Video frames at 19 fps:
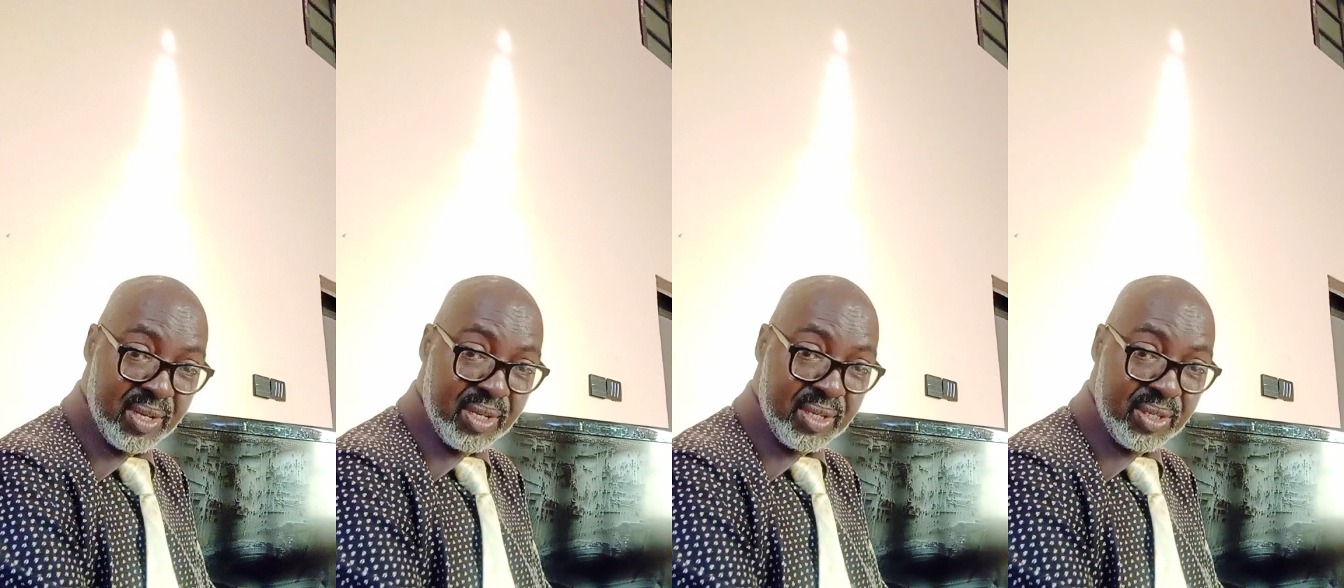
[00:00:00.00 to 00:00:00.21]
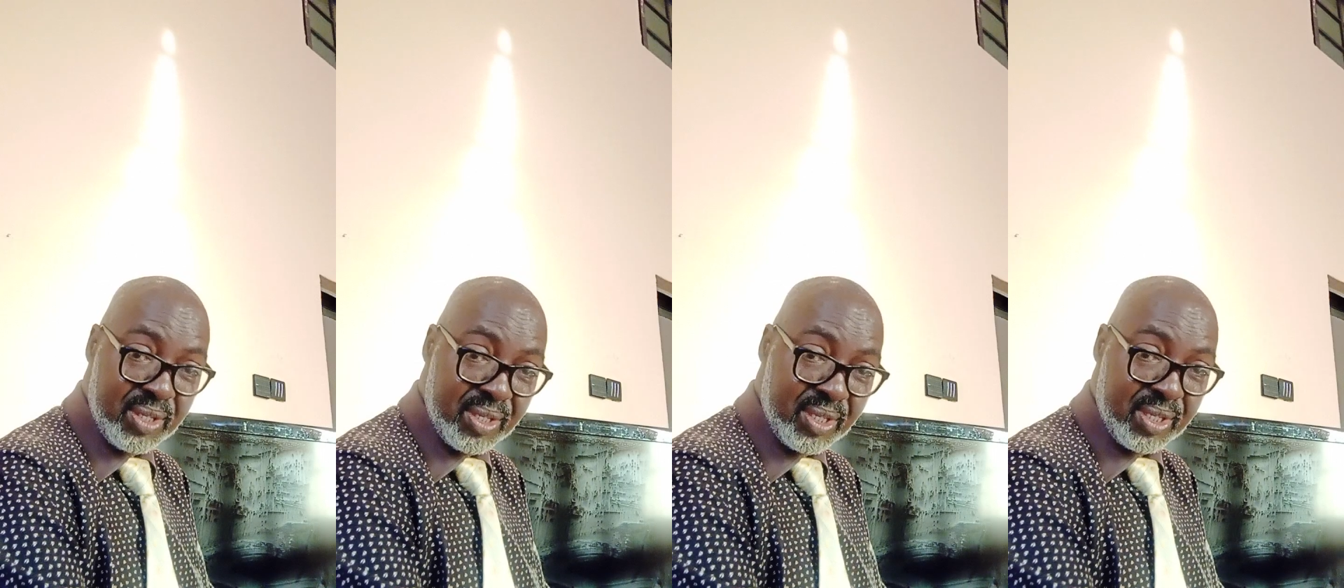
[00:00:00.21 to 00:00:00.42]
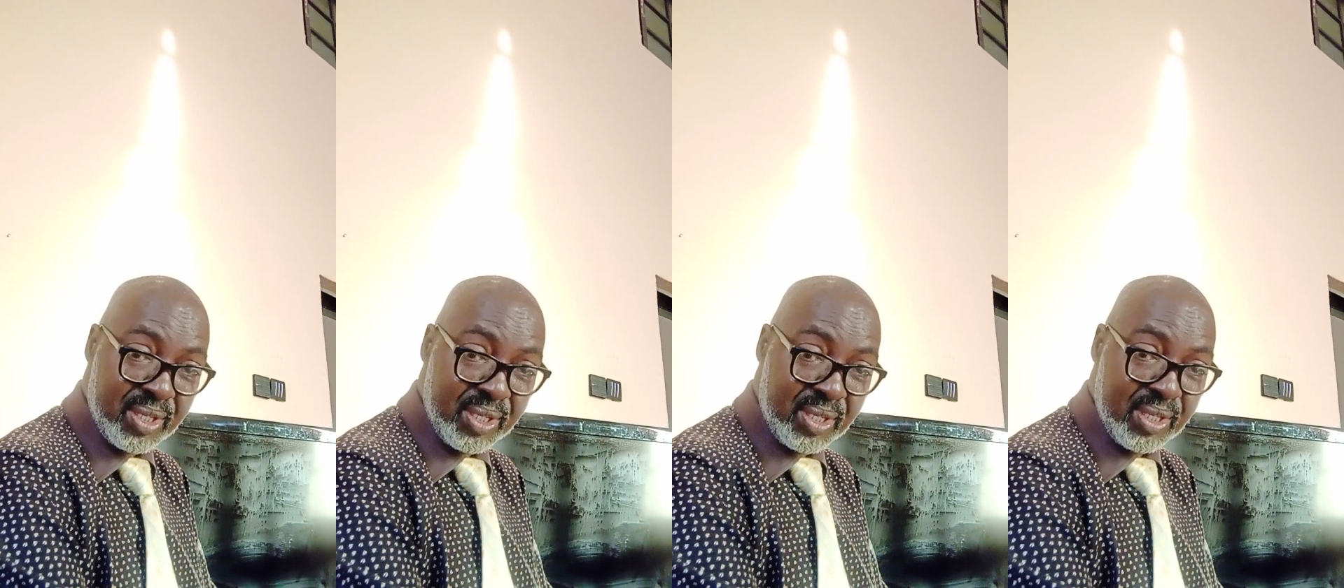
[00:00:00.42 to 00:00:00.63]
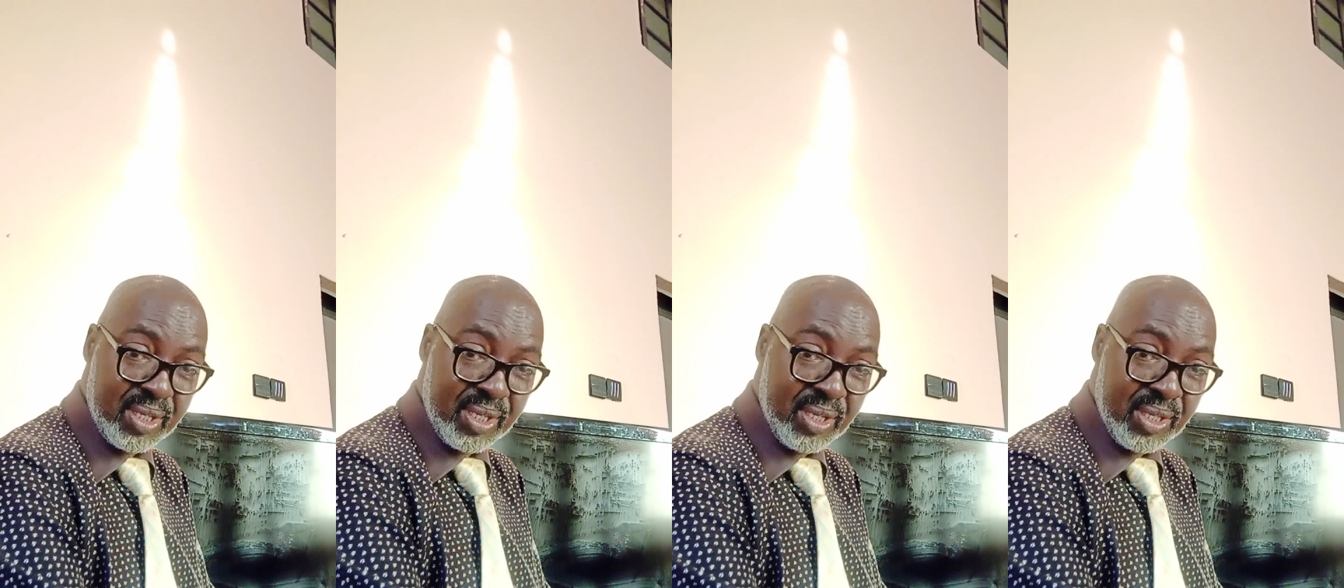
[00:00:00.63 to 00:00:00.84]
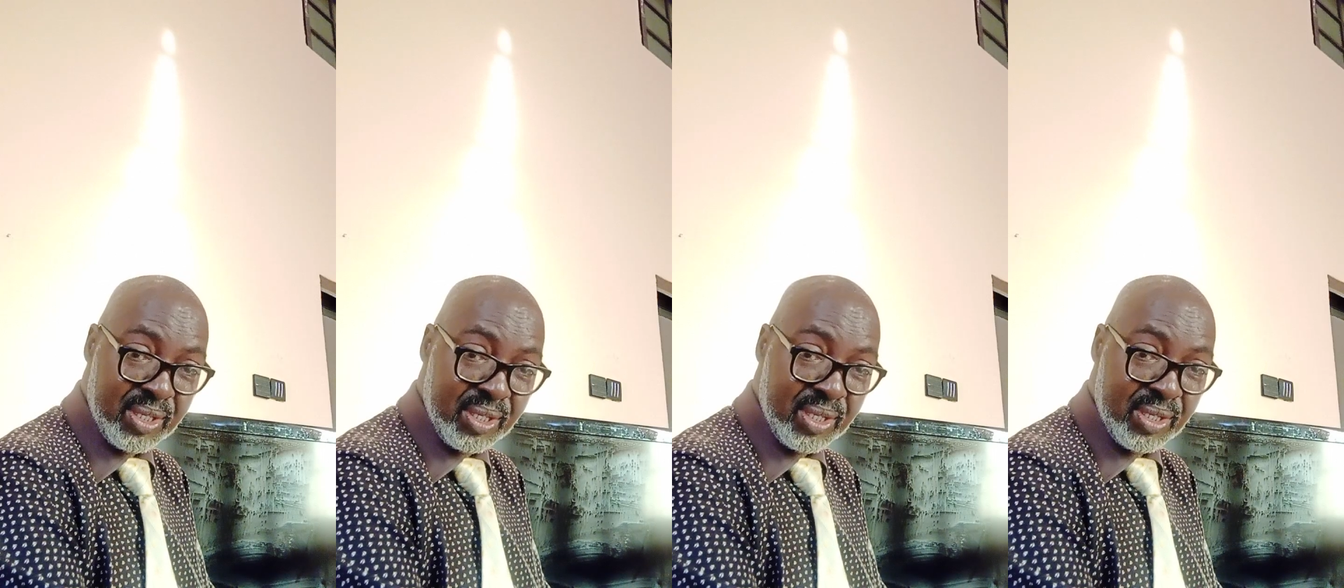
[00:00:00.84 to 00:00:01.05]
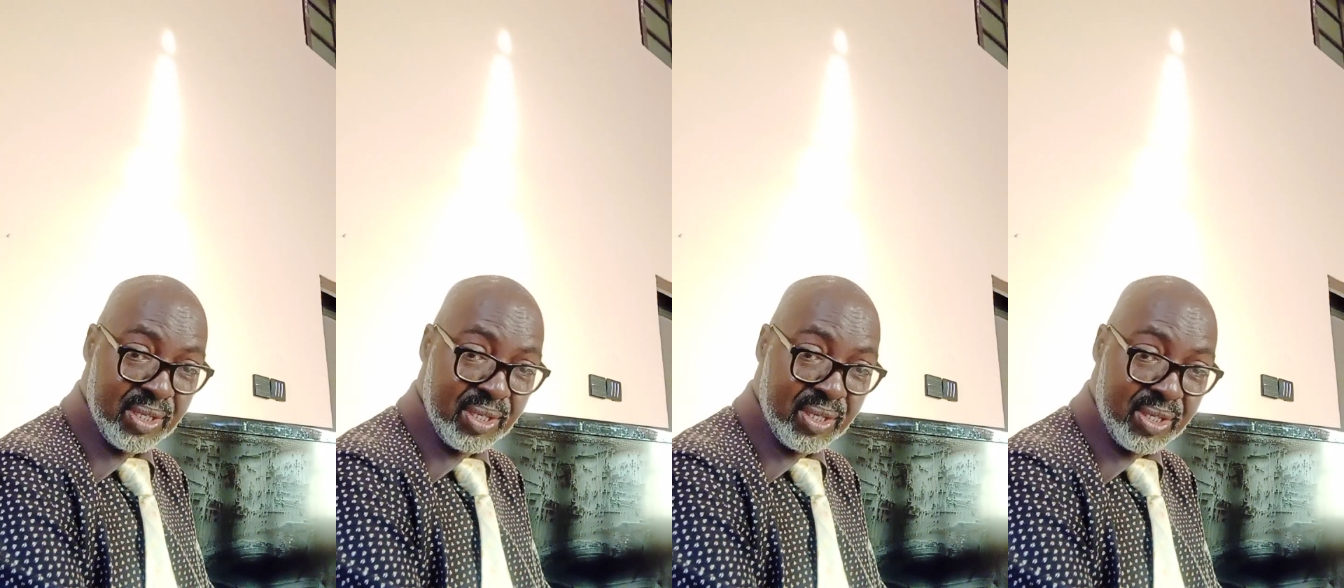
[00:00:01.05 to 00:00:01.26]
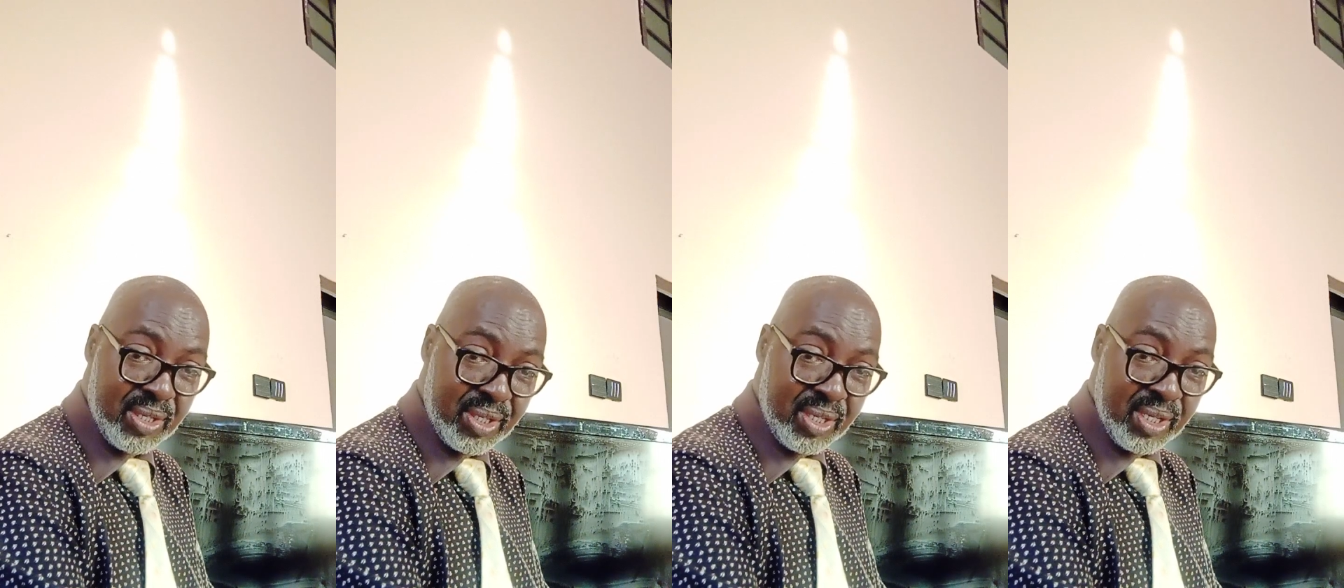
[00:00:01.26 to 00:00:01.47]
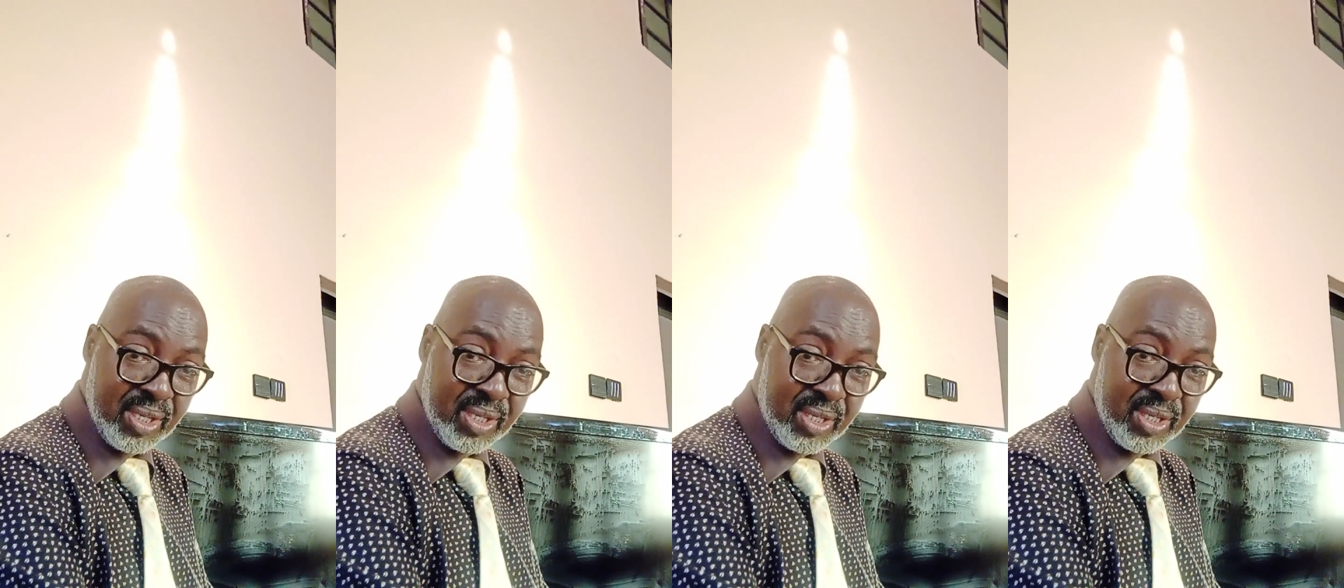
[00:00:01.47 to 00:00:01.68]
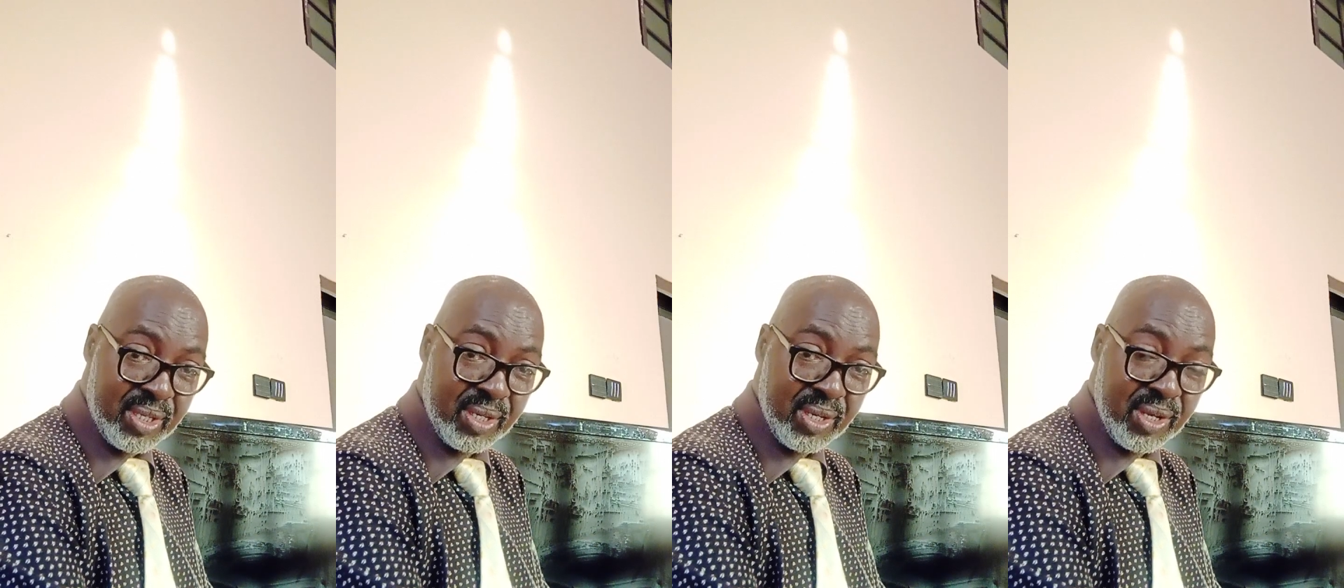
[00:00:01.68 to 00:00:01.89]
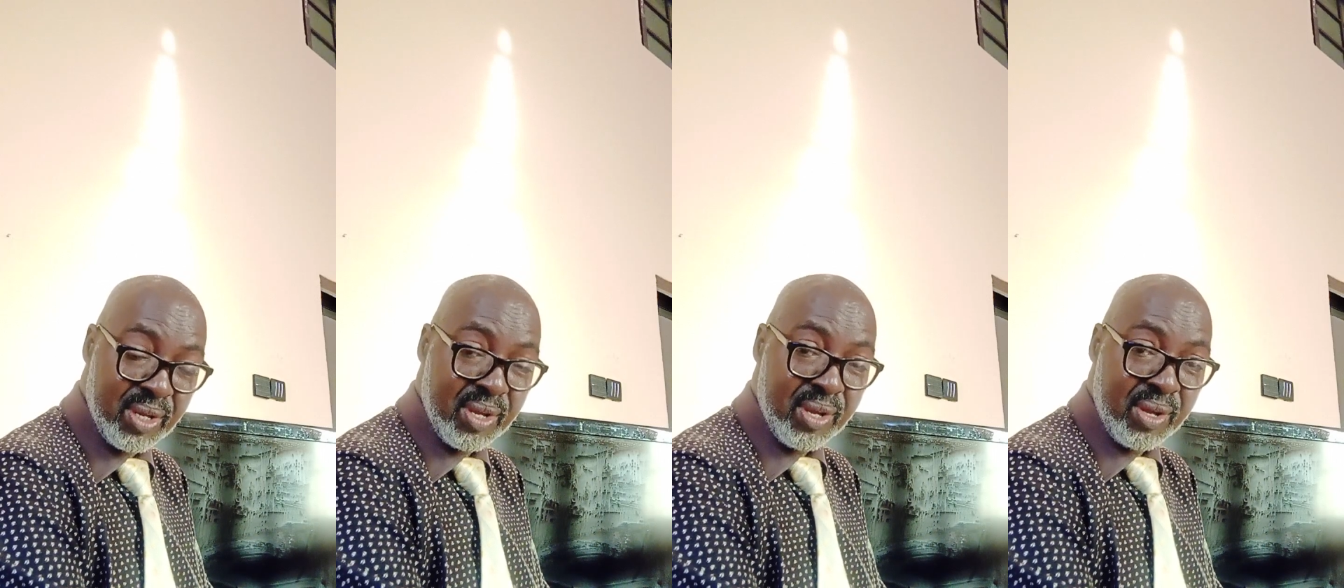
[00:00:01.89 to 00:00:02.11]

a seat